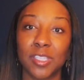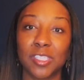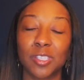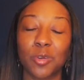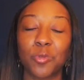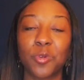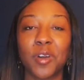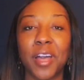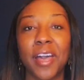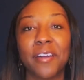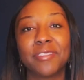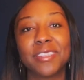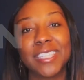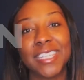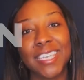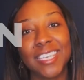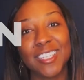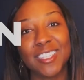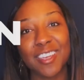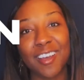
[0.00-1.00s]
So we'll have
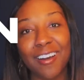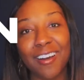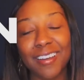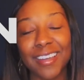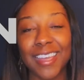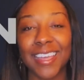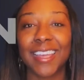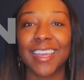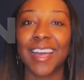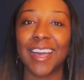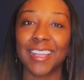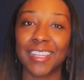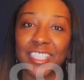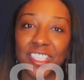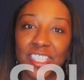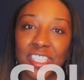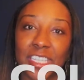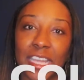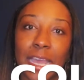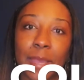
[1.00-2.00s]
teen talk and
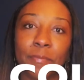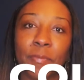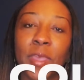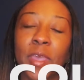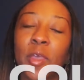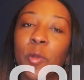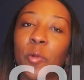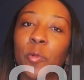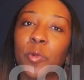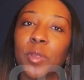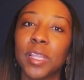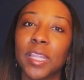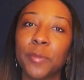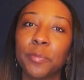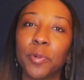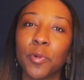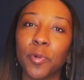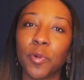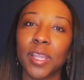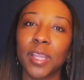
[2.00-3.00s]
college chat, really
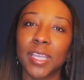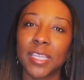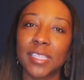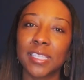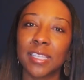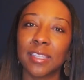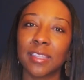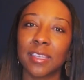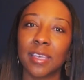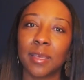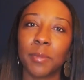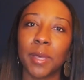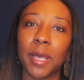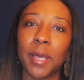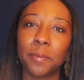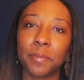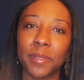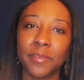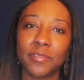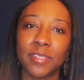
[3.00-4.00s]
pouring into them,
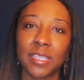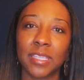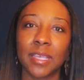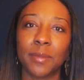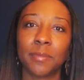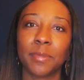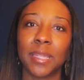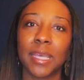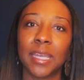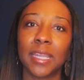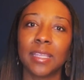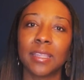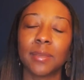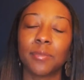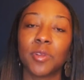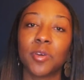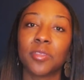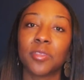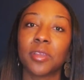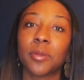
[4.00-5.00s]
uplifting them, letting
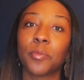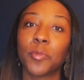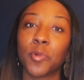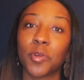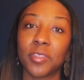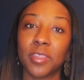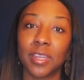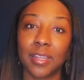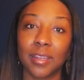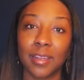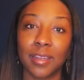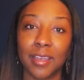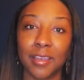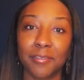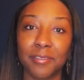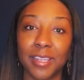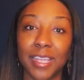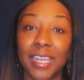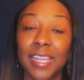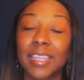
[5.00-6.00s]
them know they're more than
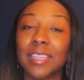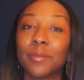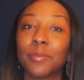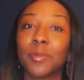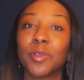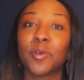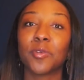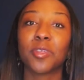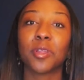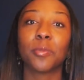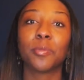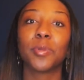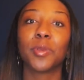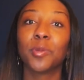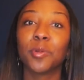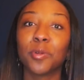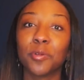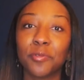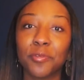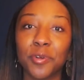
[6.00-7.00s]
enough, letting them know they're
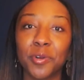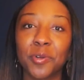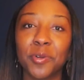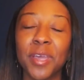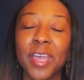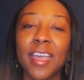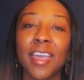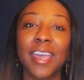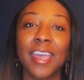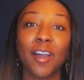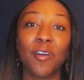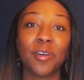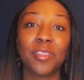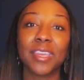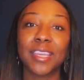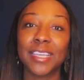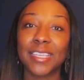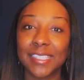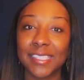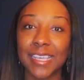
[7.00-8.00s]
beautiful on
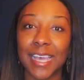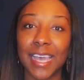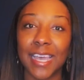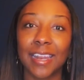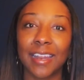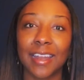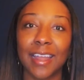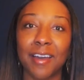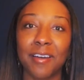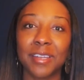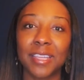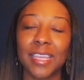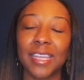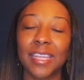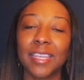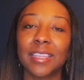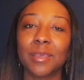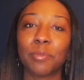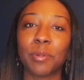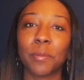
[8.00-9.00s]
the inside and out,
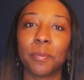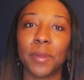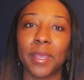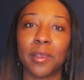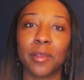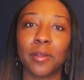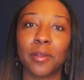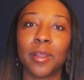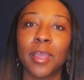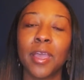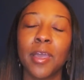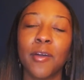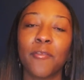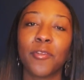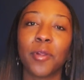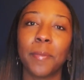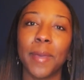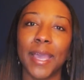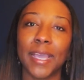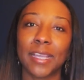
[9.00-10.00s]
getting them prepared
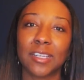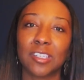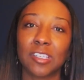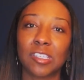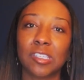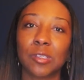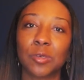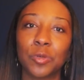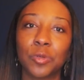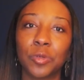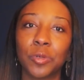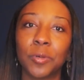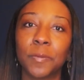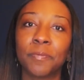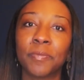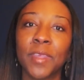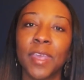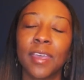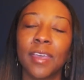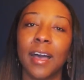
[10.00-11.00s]
for back to school,
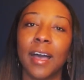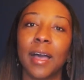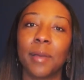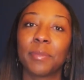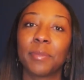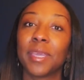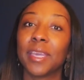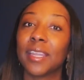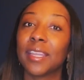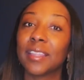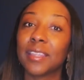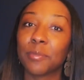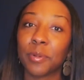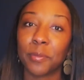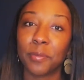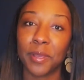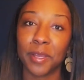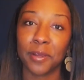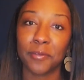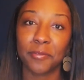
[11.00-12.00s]
um, getting them
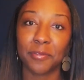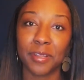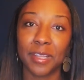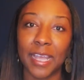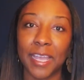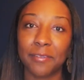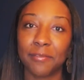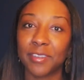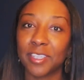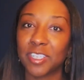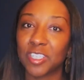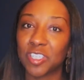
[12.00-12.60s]
prepared for life in